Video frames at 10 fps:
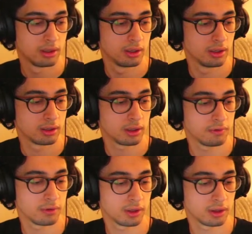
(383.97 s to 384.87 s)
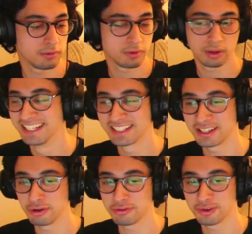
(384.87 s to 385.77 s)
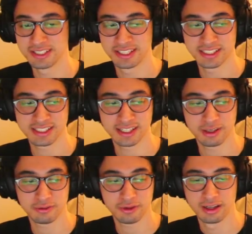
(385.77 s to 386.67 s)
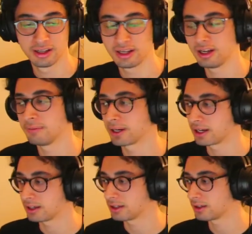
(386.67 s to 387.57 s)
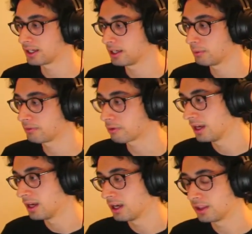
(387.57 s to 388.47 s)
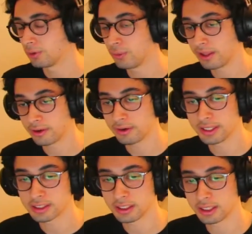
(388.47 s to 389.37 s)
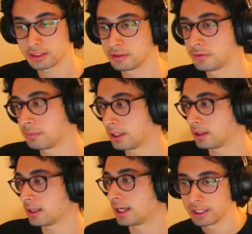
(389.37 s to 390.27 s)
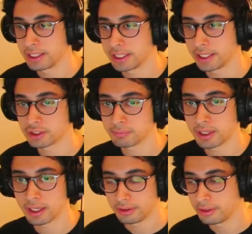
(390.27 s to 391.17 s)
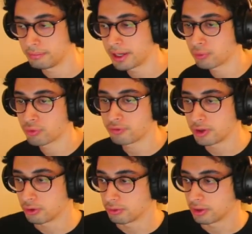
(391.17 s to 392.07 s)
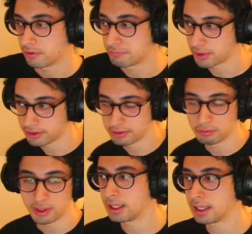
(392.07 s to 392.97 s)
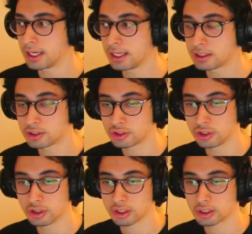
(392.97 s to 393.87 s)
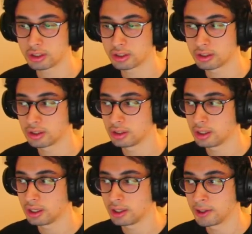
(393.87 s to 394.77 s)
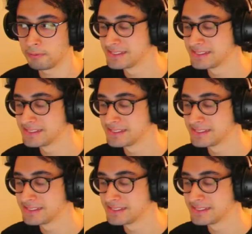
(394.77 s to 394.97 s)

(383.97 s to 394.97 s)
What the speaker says: Go for it, go for it, go for it. Is he gonna go for it? Oh my God, okay, he went for it. The weather isn't an issue for me. Like, here's my review of Breath of the Wild. It took what